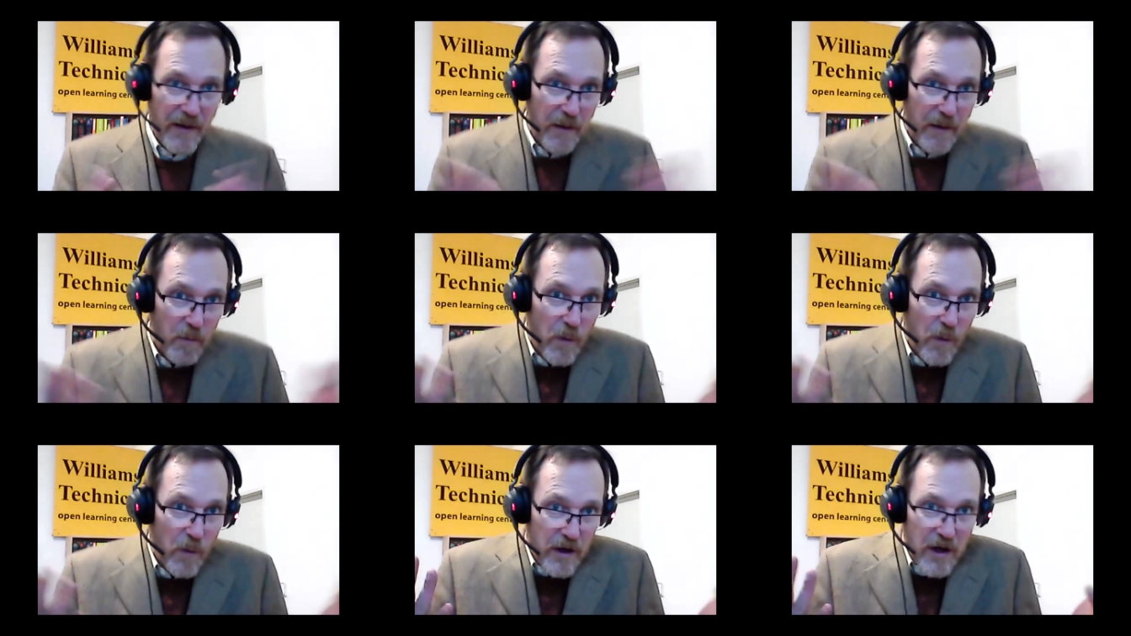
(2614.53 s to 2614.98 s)

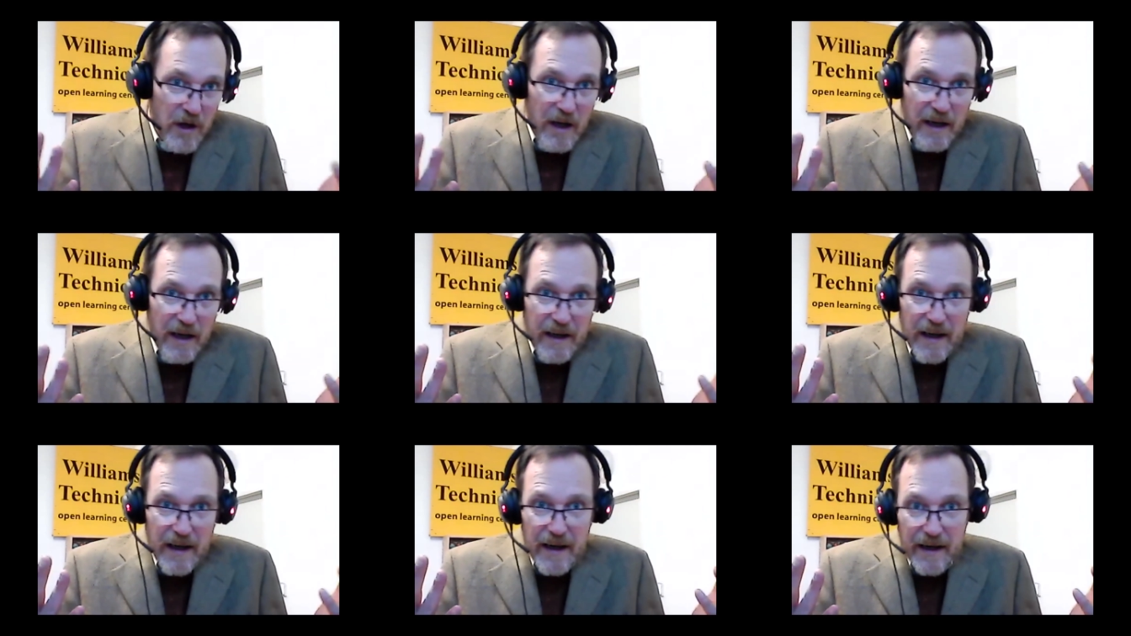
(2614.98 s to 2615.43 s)
when are you going
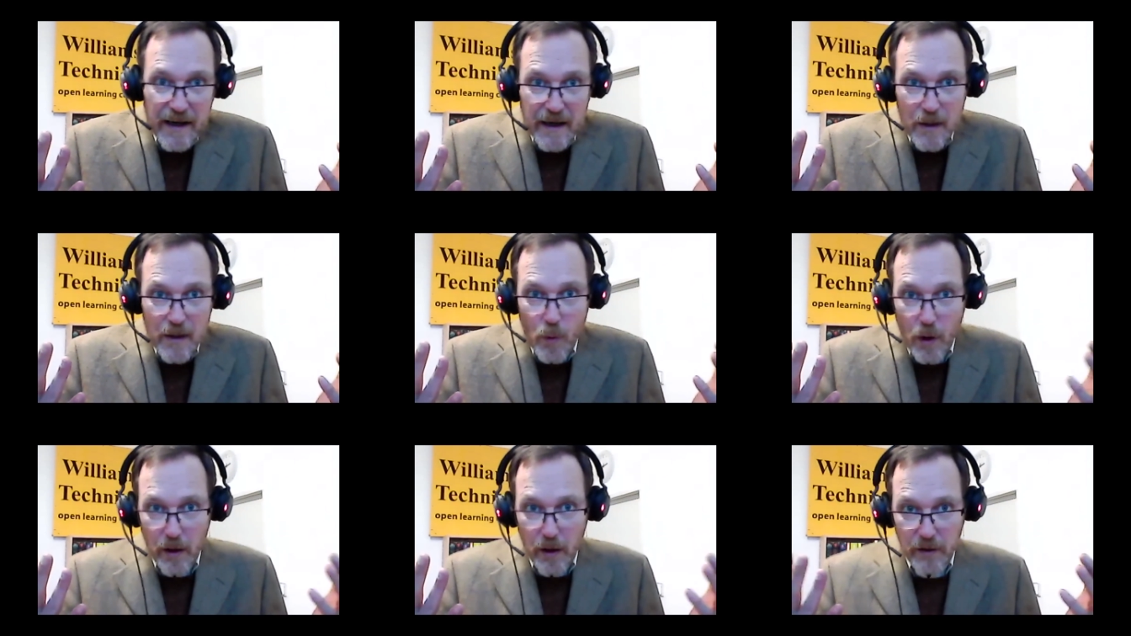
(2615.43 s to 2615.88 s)
to get any
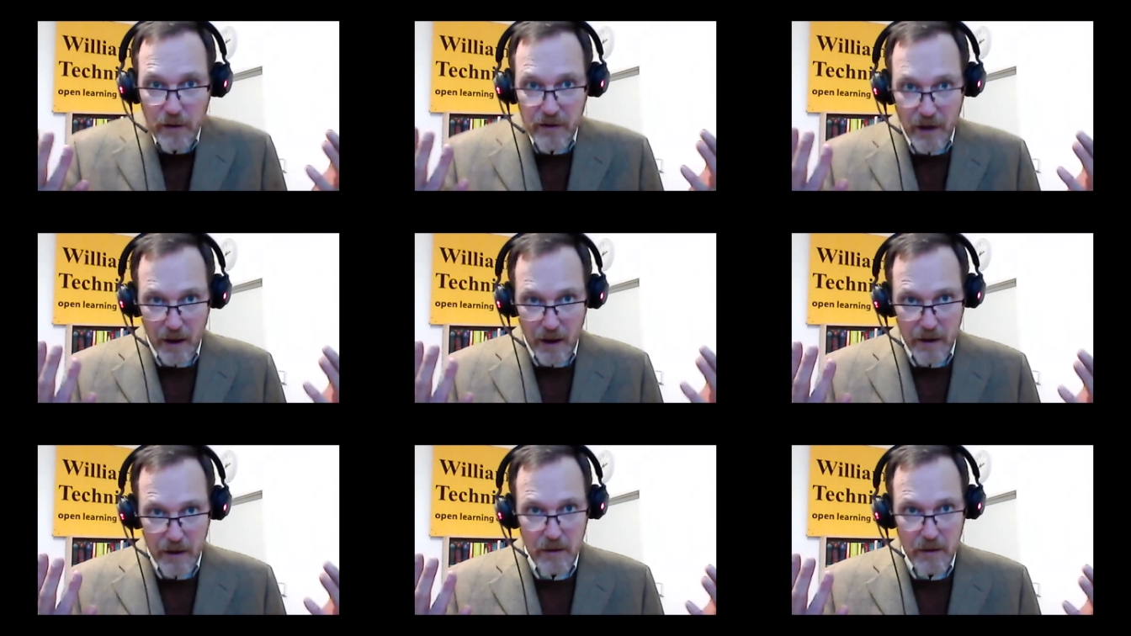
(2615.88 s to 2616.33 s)
work
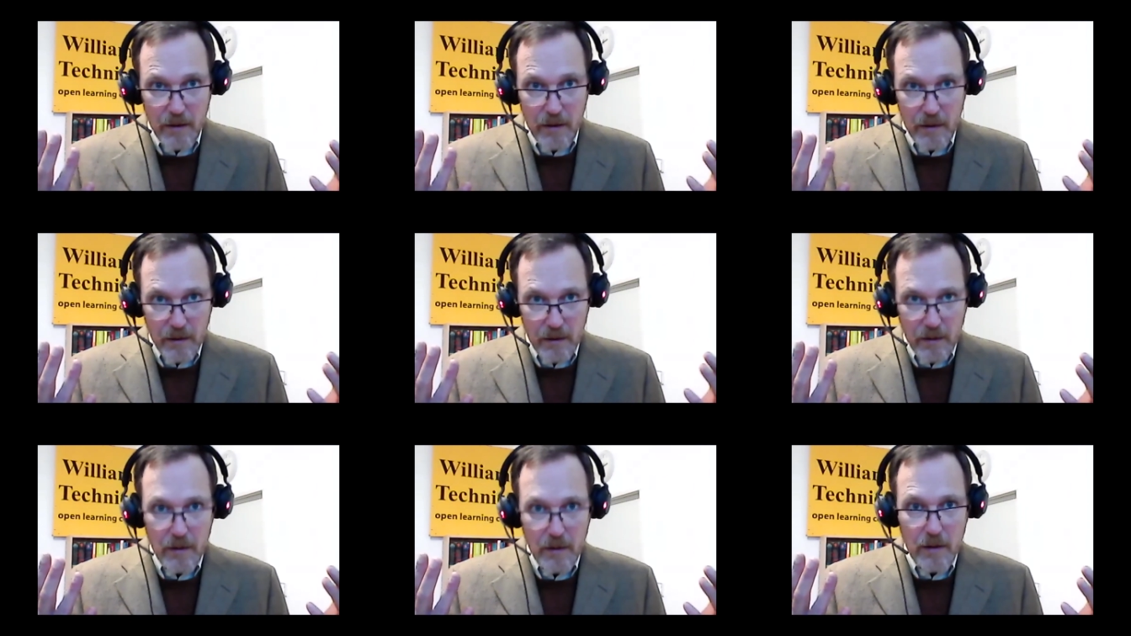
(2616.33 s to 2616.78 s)
done,
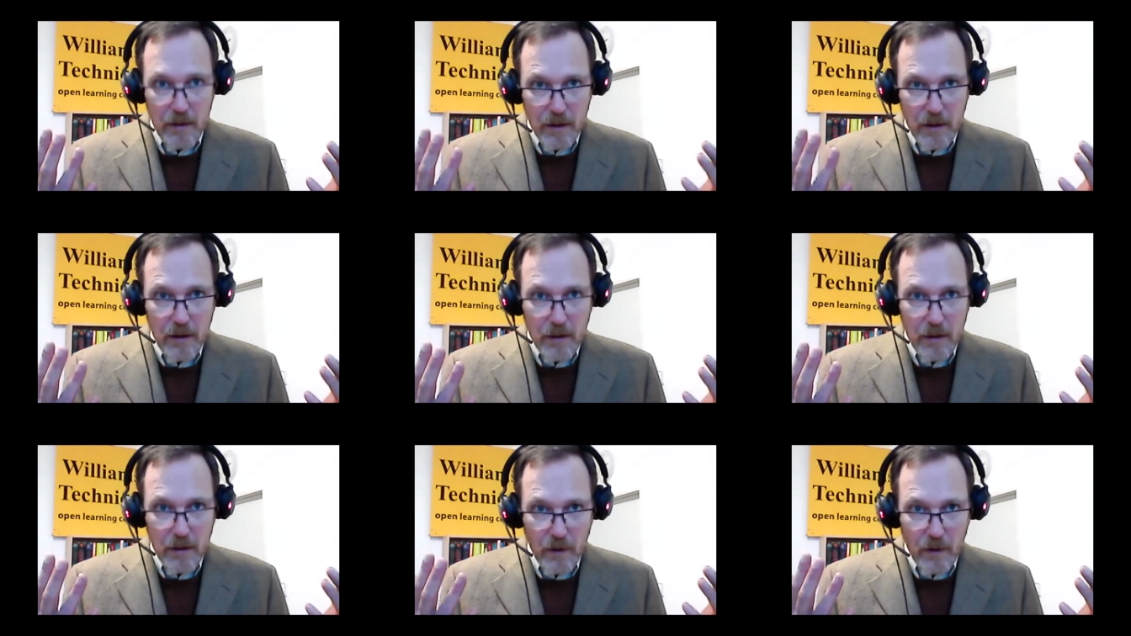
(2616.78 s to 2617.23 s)

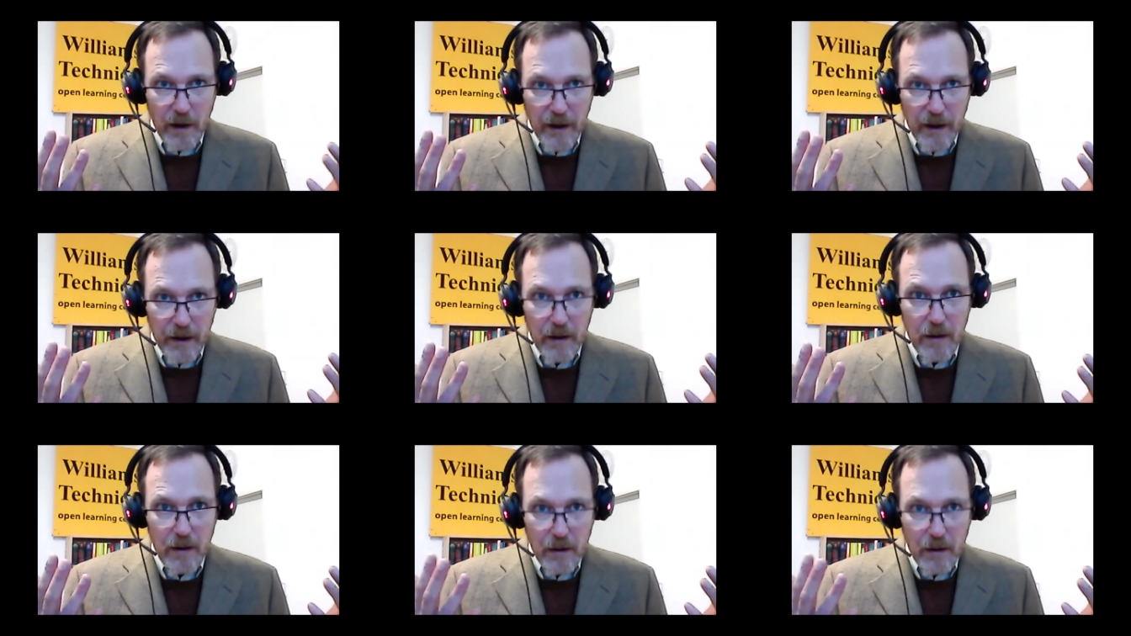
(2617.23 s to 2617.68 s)

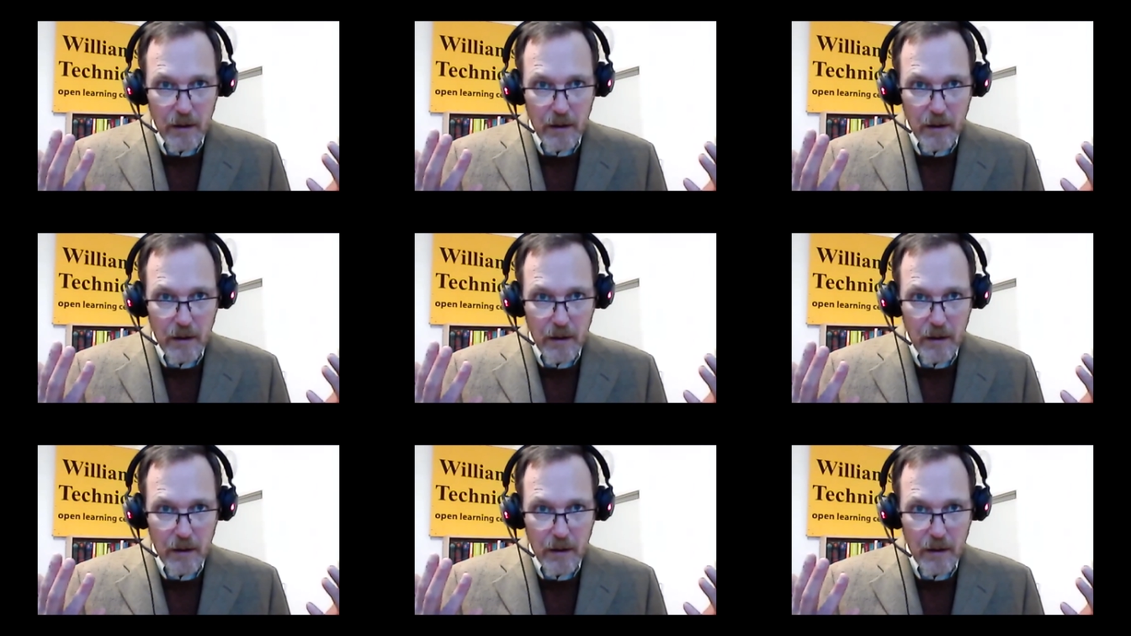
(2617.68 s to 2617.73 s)
right?